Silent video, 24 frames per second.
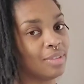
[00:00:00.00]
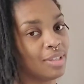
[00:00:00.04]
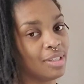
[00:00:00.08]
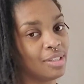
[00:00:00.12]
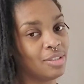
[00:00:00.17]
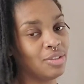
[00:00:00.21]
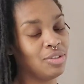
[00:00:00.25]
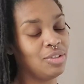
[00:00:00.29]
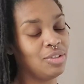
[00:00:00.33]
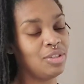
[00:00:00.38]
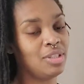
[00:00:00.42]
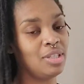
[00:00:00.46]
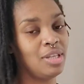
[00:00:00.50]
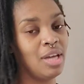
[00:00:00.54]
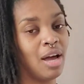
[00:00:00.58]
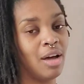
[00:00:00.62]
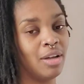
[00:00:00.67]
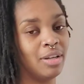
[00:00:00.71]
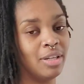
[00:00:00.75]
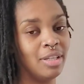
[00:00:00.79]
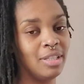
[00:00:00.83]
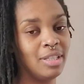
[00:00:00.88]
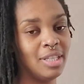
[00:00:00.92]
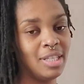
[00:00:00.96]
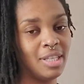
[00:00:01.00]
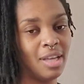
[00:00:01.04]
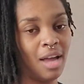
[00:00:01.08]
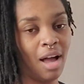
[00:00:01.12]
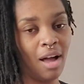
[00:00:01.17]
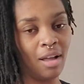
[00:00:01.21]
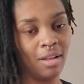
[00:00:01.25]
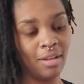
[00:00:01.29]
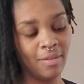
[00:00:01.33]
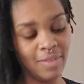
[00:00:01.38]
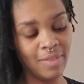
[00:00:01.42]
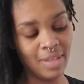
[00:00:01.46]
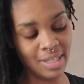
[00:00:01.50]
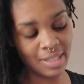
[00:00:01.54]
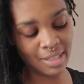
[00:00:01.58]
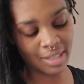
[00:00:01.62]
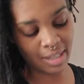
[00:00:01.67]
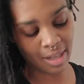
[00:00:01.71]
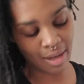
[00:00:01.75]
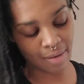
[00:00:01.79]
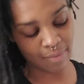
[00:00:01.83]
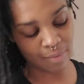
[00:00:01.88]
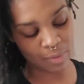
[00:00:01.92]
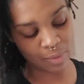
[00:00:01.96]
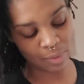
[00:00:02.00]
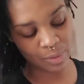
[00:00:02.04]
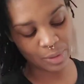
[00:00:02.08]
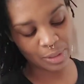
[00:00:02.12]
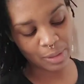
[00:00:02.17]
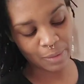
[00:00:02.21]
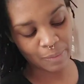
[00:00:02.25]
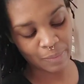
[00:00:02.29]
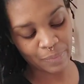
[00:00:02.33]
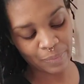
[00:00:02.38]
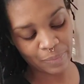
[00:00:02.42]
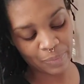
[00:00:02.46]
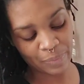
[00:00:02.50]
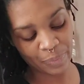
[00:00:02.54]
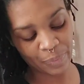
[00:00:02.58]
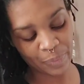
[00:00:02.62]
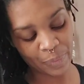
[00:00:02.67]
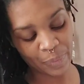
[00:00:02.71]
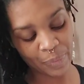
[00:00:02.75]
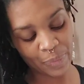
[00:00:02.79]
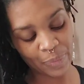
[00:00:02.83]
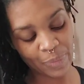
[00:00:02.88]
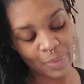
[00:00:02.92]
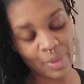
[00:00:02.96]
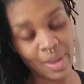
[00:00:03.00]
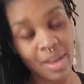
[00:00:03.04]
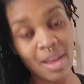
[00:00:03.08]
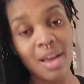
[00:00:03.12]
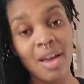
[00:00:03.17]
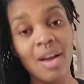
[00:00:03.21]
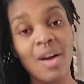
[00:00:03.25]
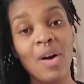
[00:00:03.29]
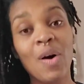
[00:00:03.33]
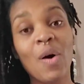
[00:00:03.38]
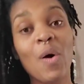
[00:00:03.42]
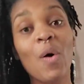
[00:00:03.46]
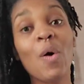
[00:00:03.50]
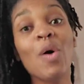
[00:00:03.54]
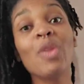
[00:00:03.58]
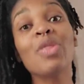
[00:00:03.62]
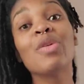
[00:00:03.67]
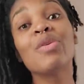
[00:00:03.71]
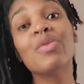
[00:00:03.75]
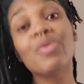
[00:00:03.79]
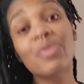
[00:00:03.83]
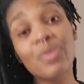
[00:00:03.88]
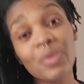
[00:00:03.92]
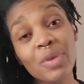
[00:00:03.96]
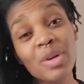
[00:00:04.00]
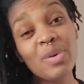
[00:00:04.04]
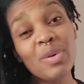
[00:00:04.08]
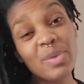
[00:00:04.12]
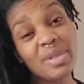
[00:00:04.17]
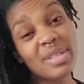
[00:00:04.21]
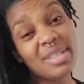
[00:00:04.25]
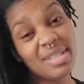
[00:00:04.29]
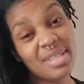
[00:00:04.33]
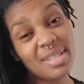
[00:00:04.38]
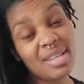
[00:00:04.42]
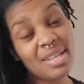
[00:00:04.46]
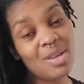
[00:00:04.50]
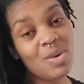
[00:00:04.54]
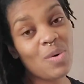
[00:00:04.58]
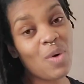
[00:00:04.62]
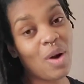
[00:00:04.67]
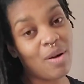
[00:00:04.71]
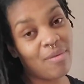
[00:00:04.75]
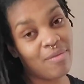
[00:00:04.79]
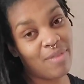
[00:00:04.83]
because you see all of these levels, or the frequency you are